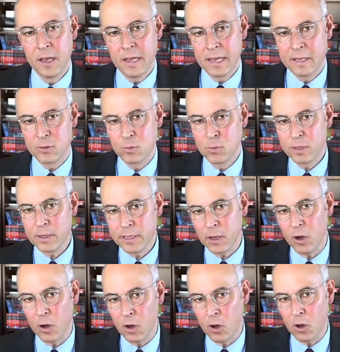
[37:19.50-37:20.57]
is
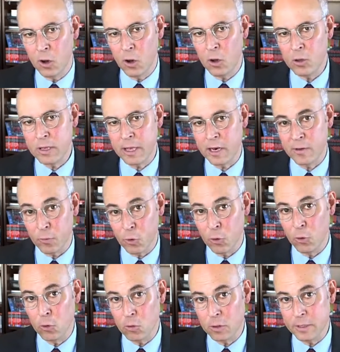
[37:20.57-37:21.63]
really all kind of
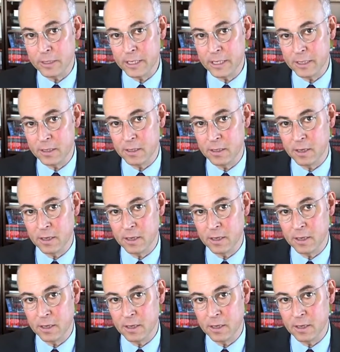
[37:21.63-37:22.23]
early